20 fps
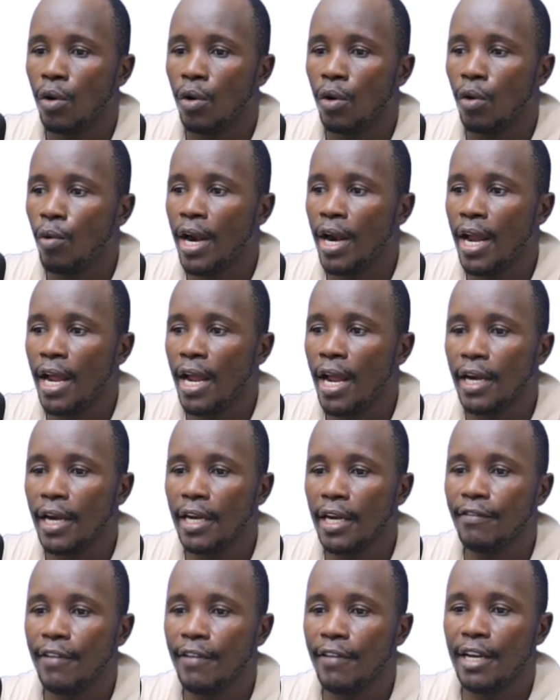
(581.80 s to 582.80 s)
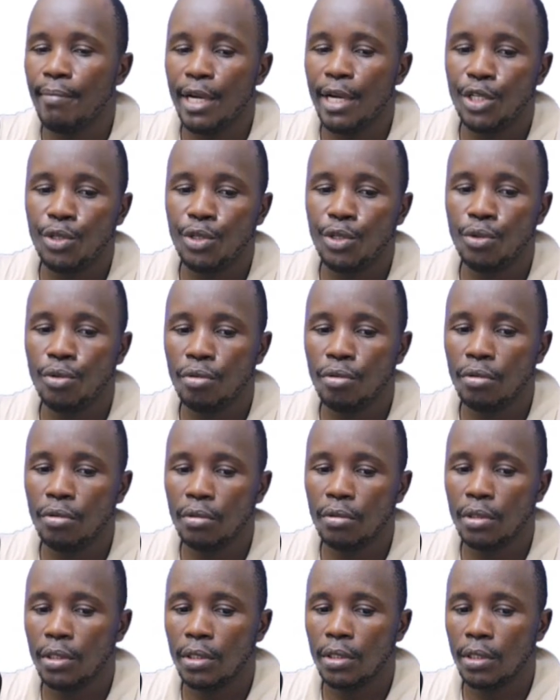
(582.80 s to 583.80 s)
100 divided by 2,
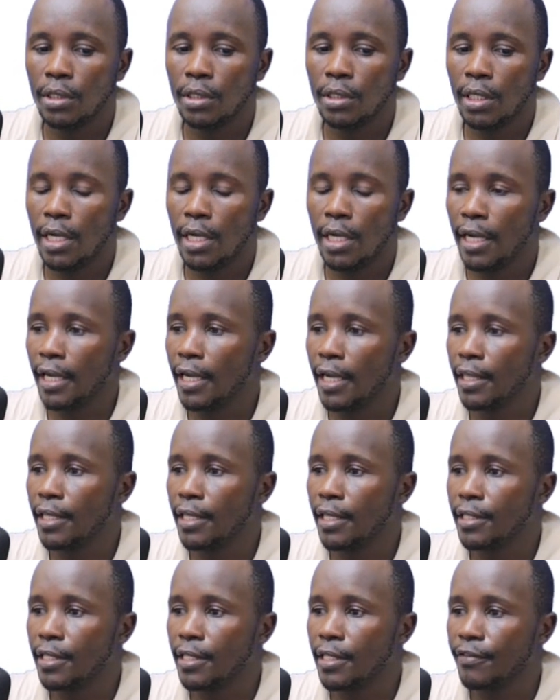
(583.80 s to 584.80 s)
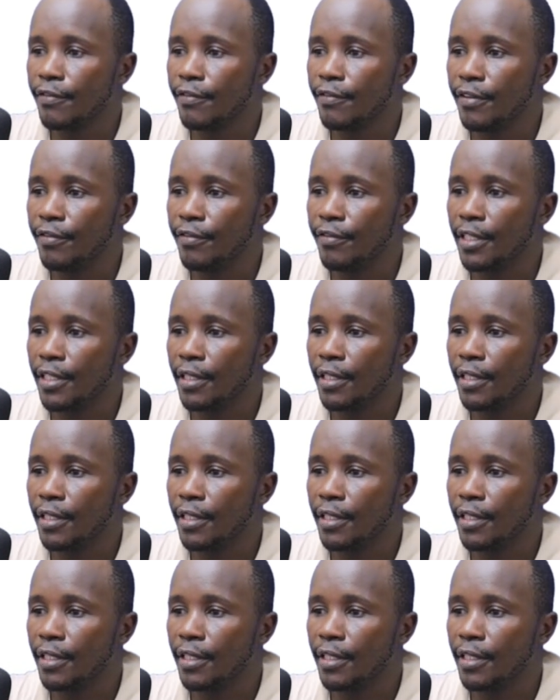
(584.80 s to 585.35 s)
I get this is 50.